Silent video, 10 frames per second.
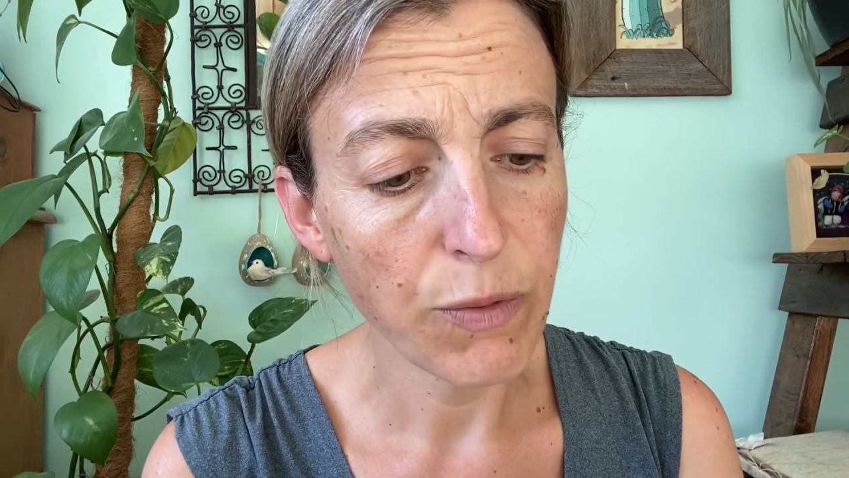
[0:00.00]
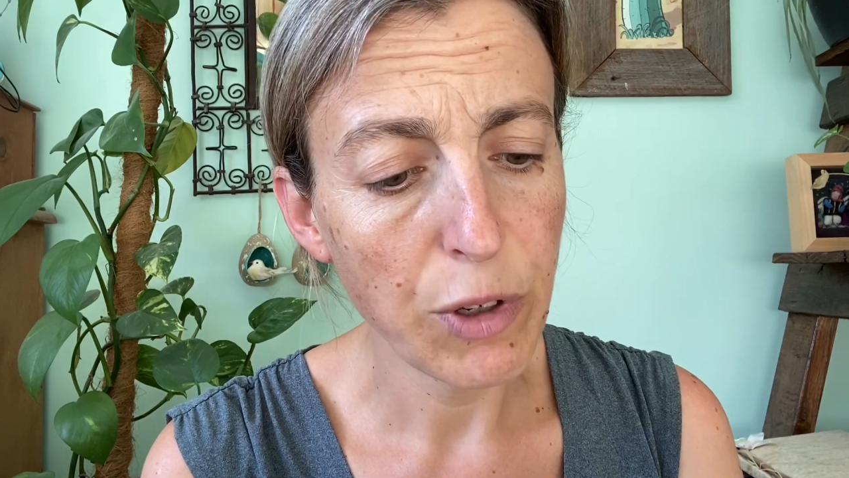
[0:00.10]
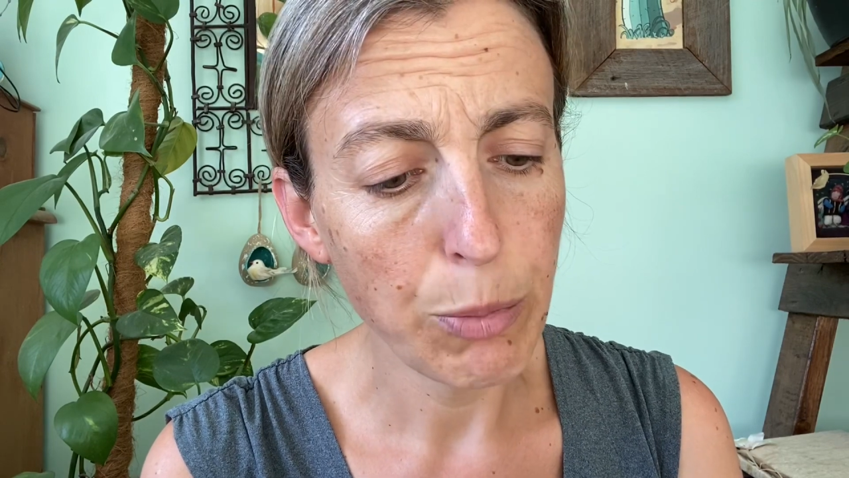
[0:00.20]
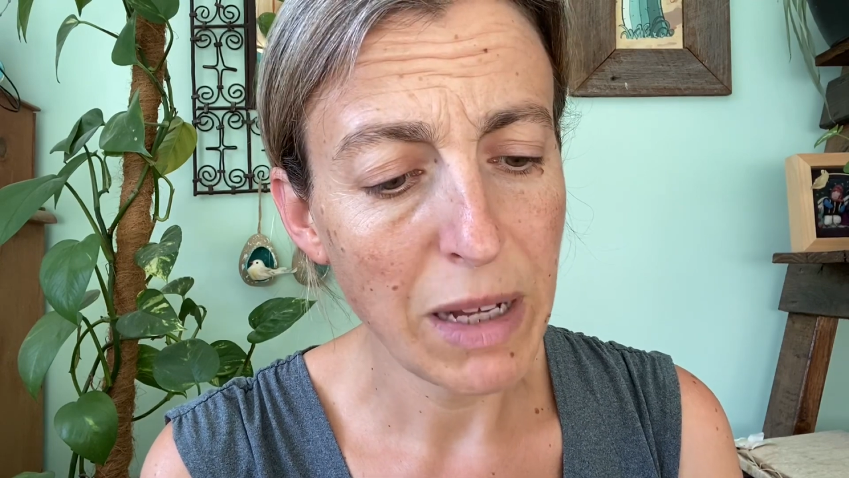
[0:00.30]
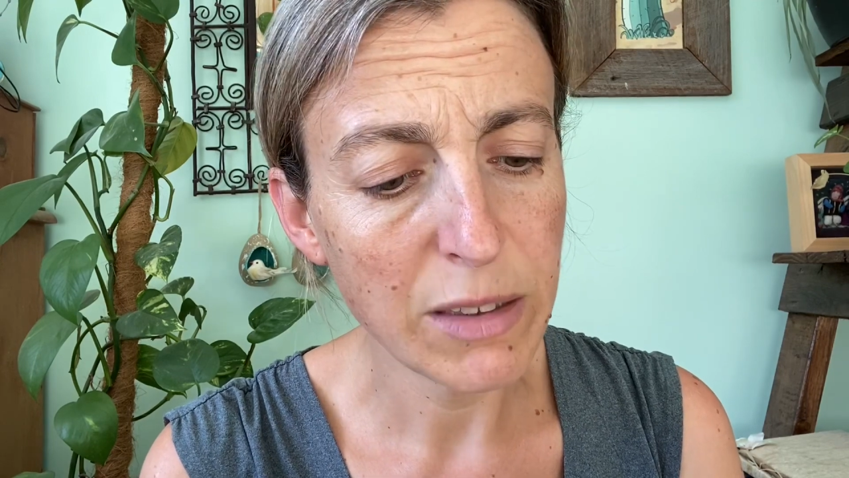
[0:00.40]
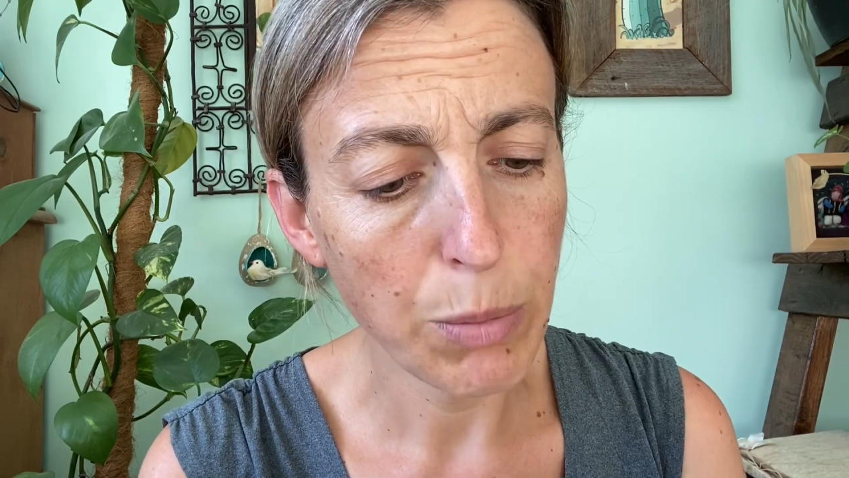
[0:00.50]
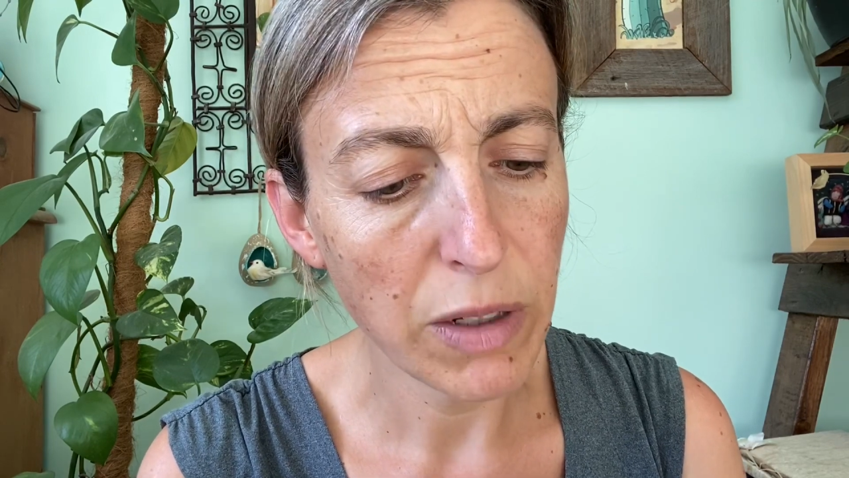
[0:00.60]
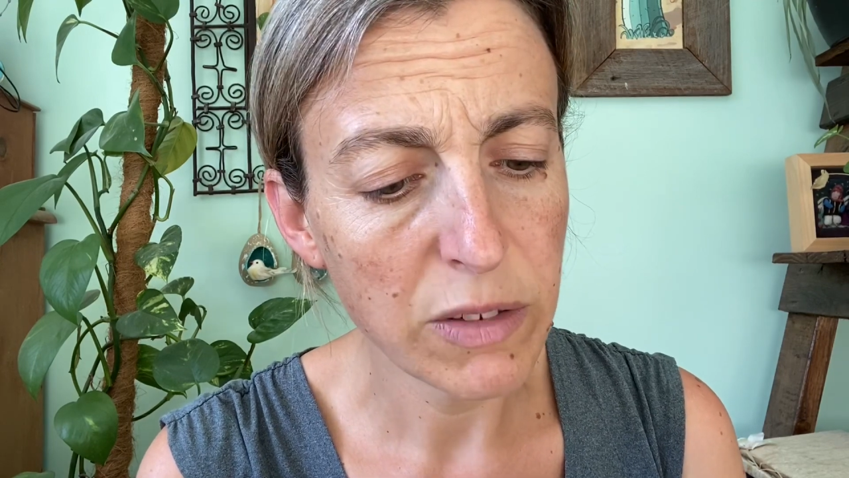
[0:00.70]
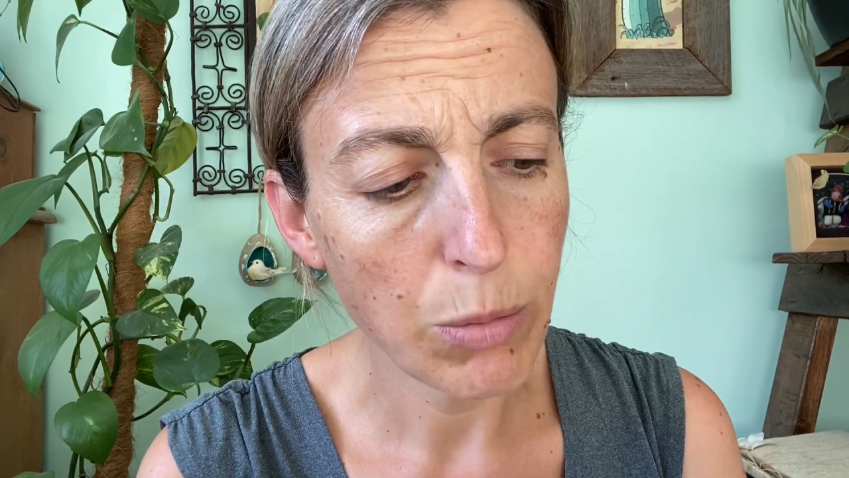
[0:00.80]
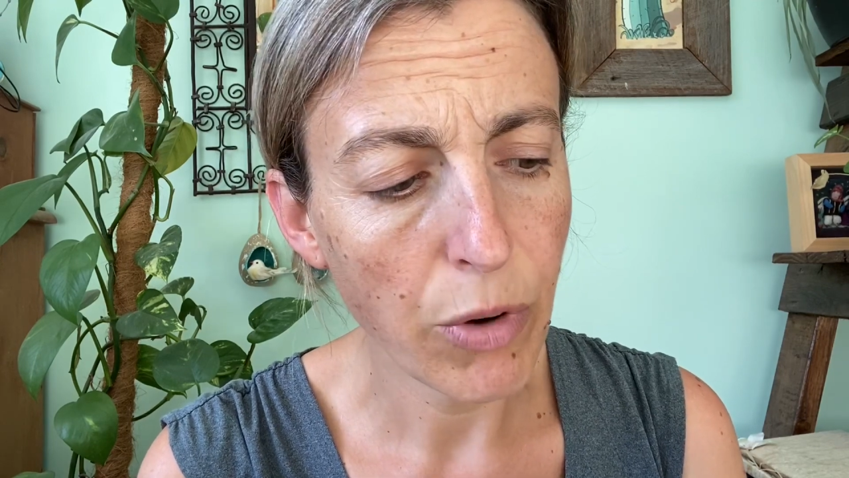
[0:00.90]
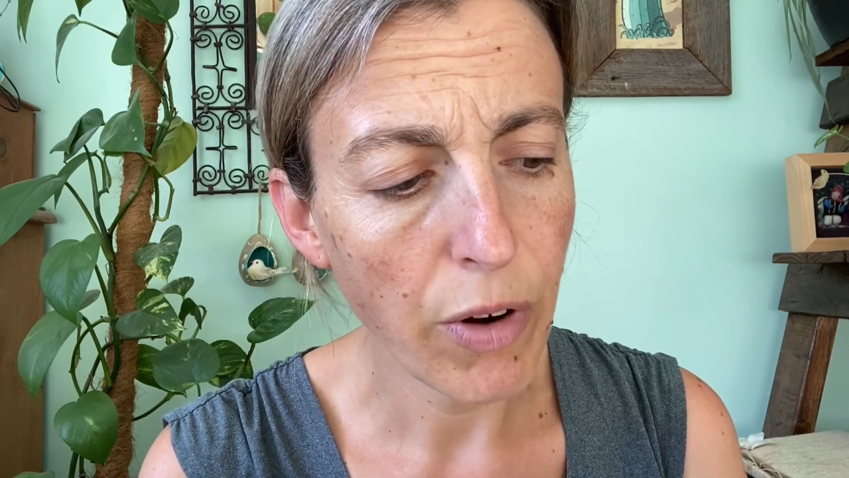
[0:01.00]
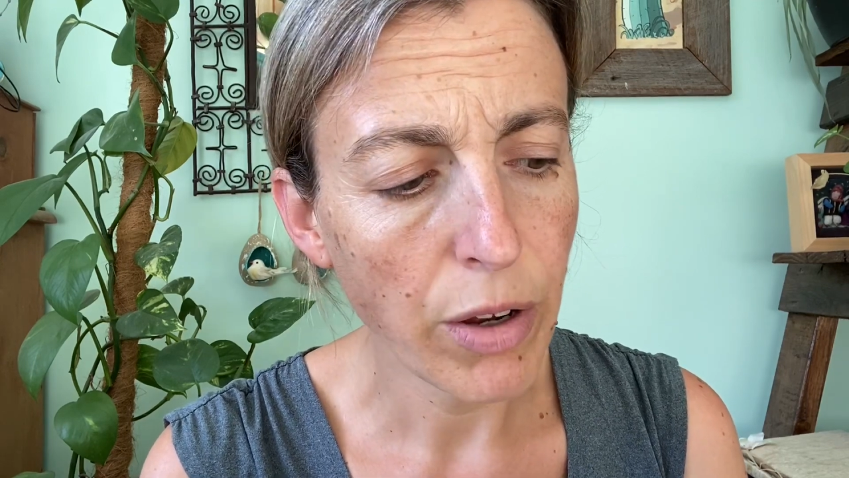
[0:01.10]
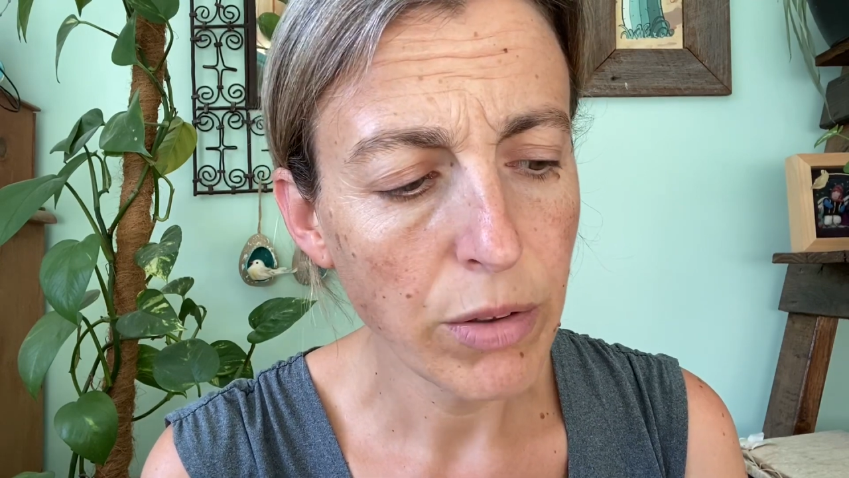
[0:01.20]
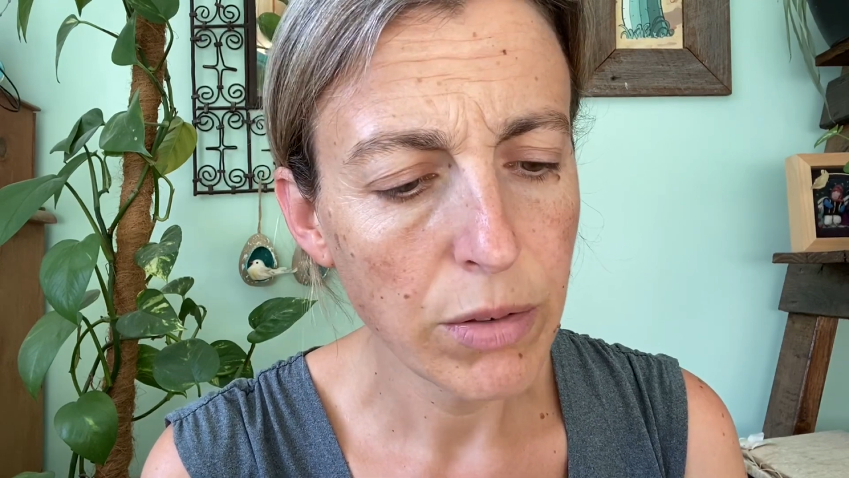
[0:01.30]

feel better by tomorrow.